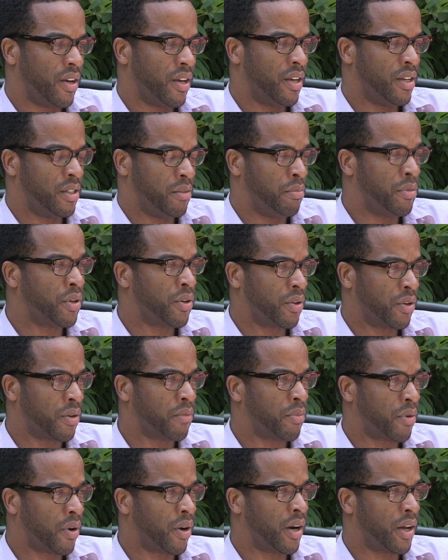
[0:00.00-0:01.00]
is built
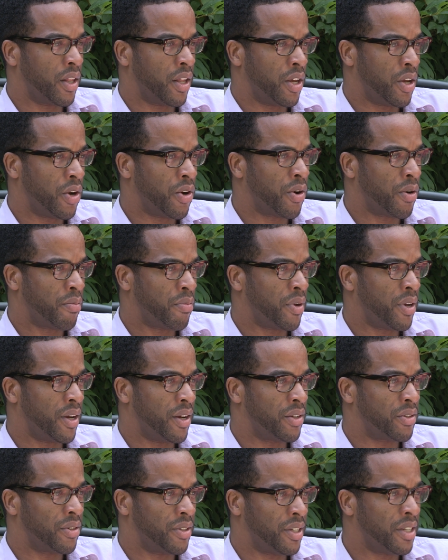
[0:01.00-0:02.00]
upon the
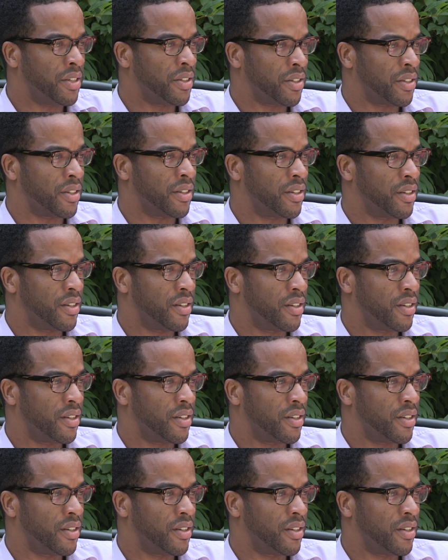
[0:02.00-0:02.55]
European tradition.